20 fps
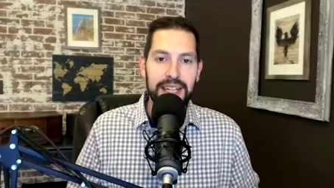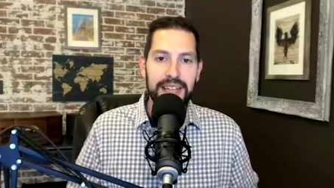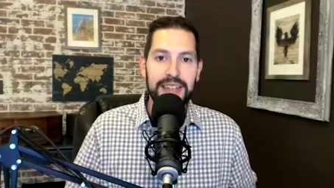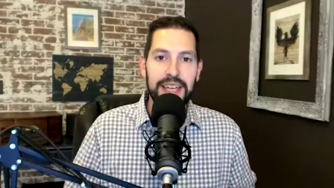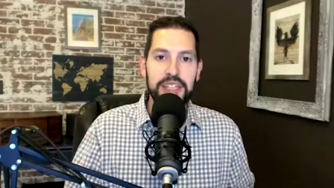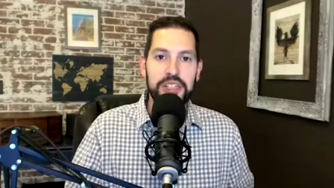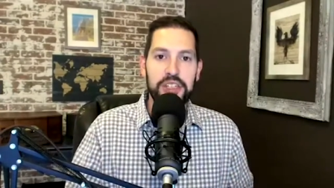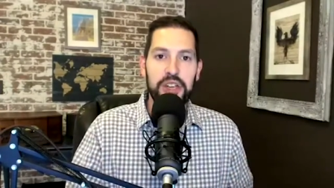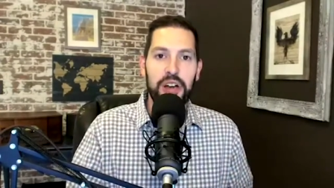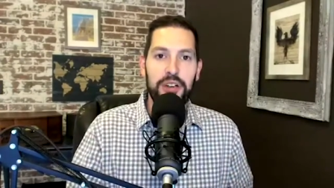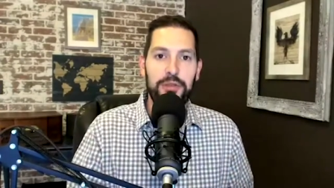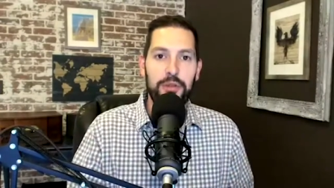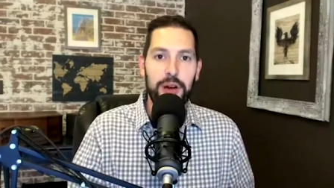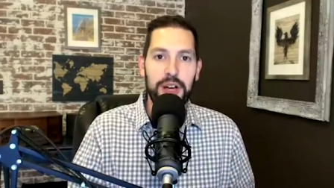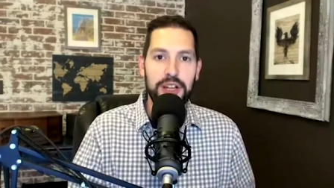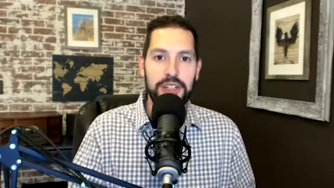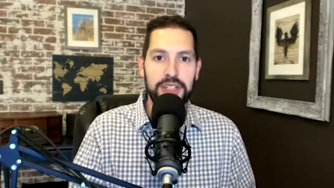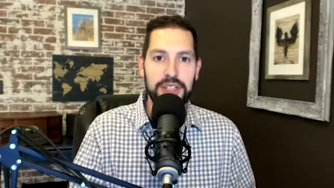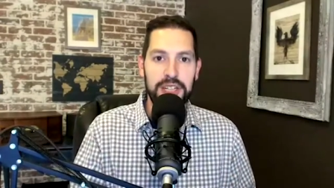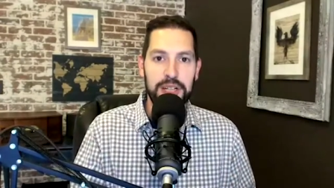Thanks, y'all, for
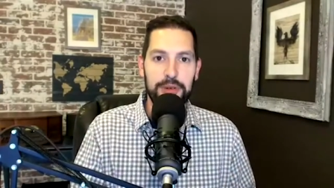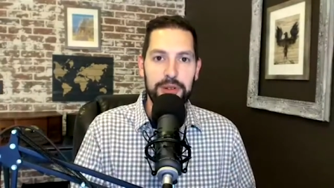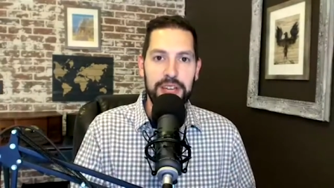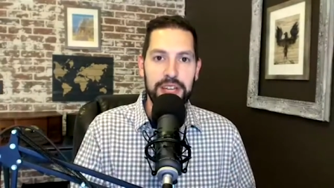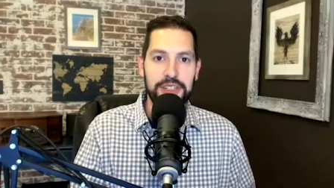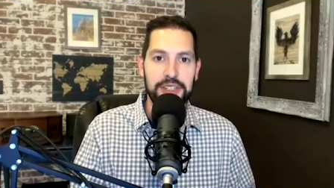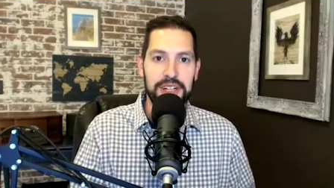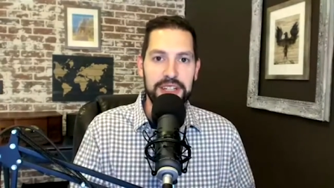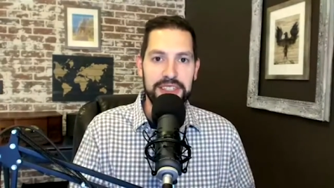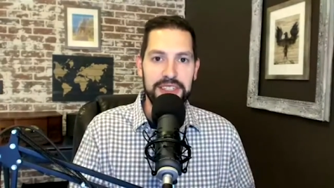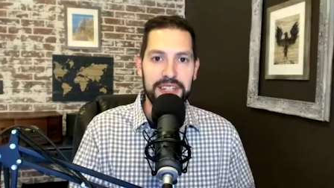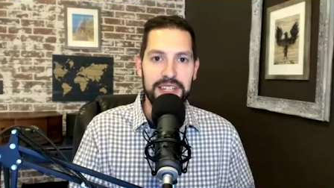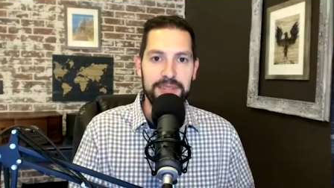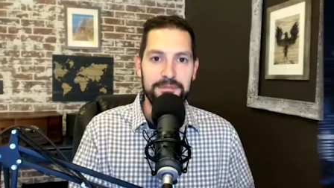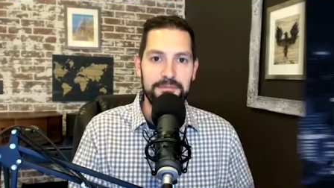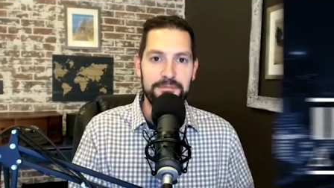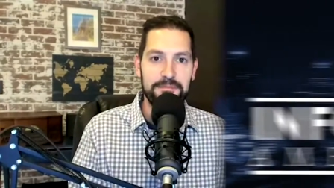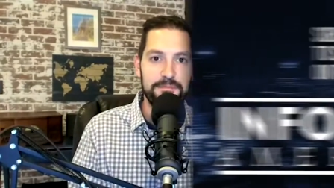watching, and we'll catch you next time.